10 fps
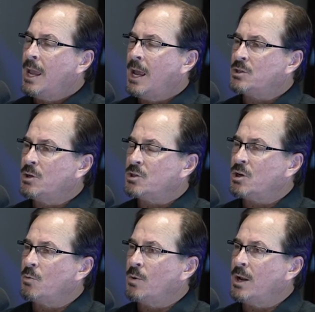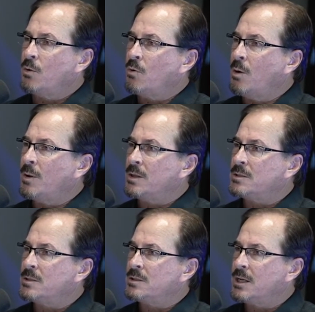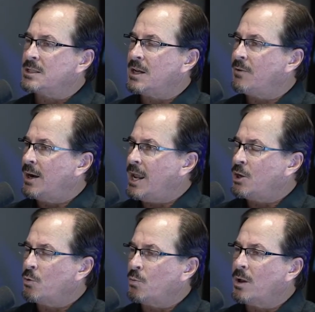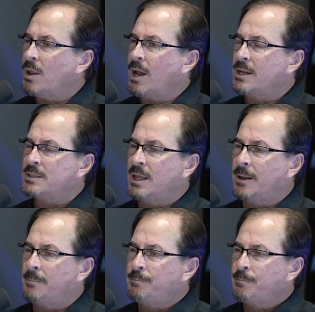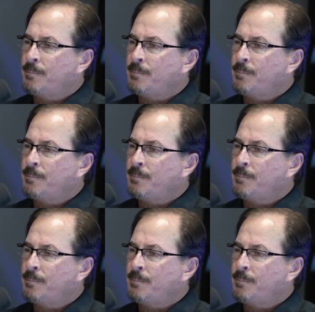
And so you start reading Romans 6, 7, and 8, and you realize that